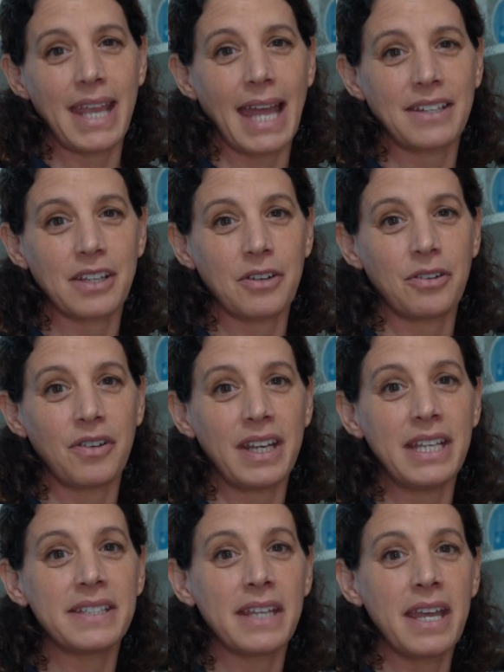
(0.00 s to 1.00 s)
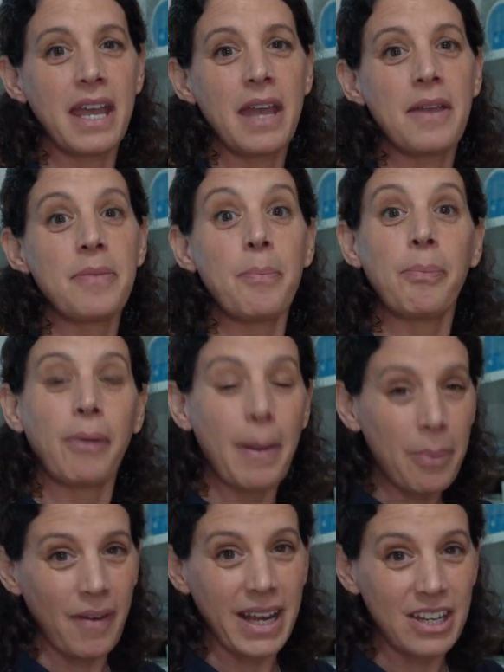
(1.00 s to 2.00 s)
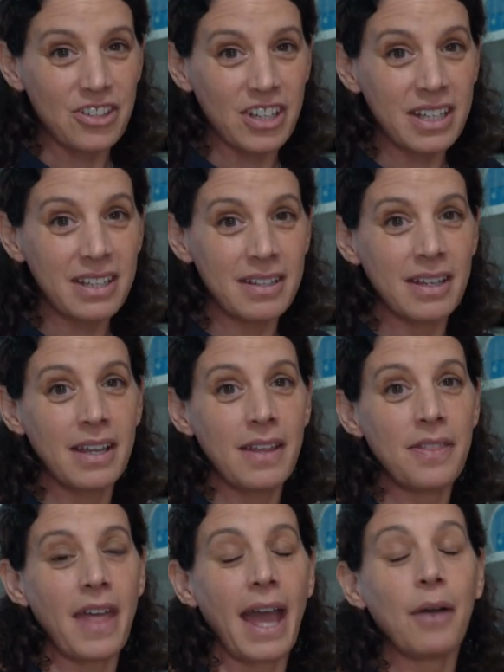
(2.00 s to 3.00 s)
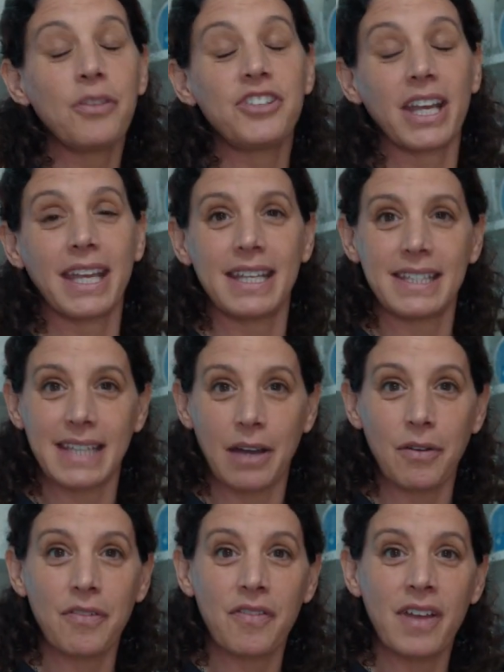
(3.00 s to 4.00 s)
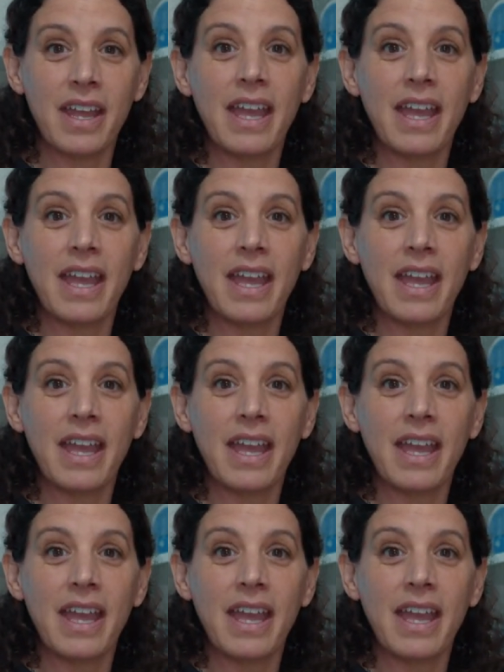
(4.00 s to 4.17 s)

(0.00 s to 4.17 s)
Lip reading: categories: preparation, the health check itself,